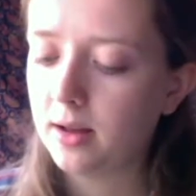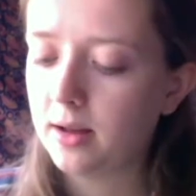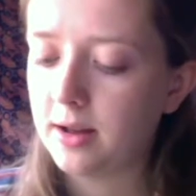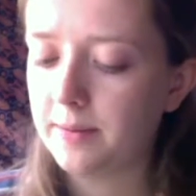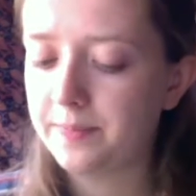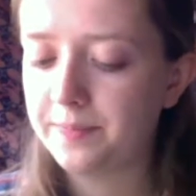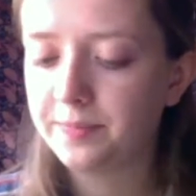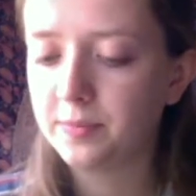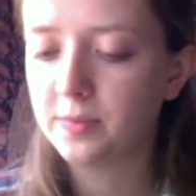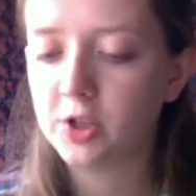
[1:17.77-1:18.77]

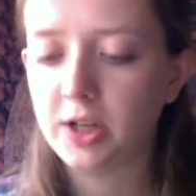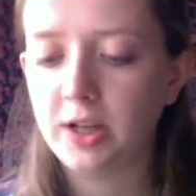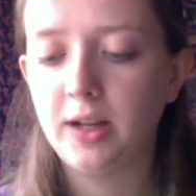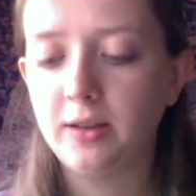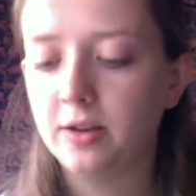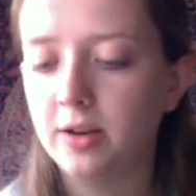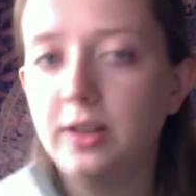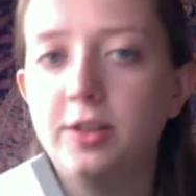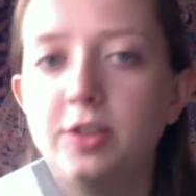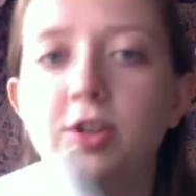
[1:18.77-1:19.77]
There are
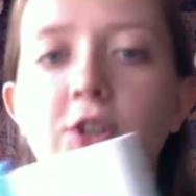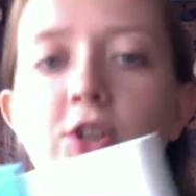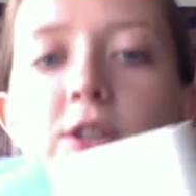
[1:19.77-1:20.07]
illustrations